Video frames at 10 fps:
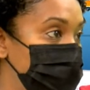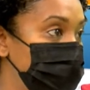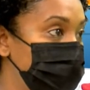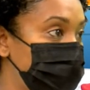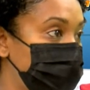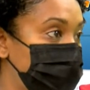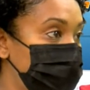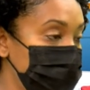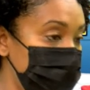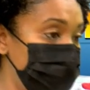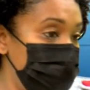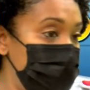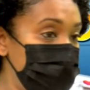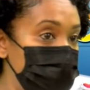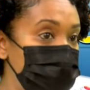Because
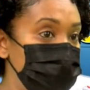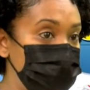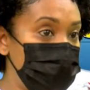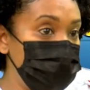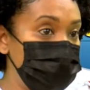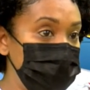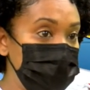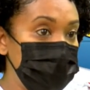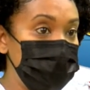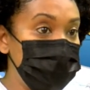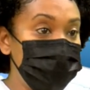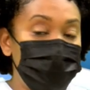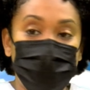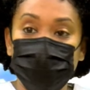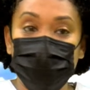remember, the front is
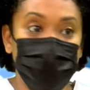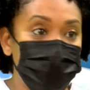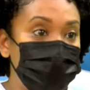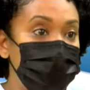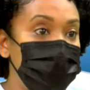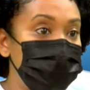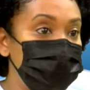shared space.